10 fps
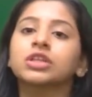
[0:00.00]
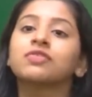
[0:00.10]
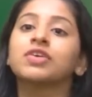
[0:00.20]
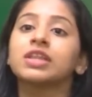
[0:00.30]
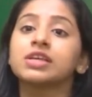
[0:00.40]
the
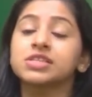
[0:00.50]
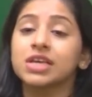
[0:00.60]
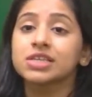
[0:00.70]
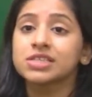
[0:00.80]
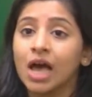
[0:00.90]
various
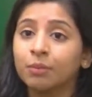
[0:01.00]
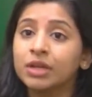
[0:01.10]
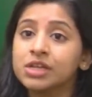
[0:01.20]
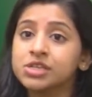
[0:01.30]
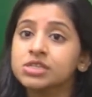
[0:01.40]

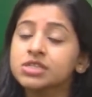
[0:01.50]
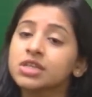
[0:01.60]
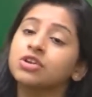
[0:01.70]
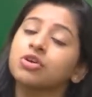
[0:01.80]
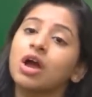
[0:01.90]
examinations
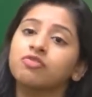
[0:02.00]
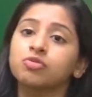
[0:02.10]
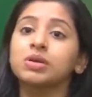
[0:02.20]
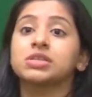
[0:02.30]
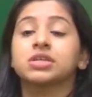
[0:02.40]
that you have to
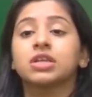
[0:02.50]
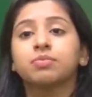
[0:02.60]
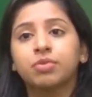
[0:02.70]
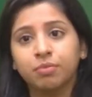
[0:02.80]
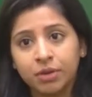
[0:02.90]
basically
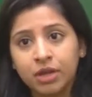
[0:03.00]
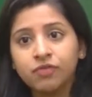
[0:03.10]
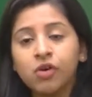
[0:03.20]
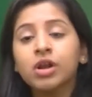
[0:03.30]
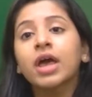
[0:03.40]
prepare
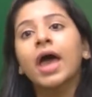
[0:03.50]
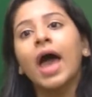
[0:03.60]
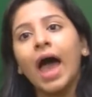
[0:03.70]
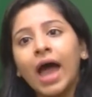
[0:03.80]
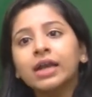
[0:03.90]
for
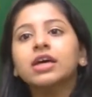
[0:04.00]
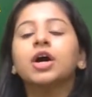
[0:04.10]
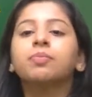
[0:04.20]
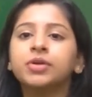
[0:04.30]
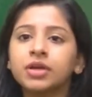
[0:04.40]
and
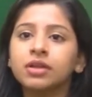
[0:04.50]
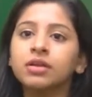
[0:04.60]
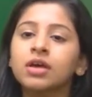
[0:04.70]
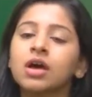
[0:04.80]
appear in,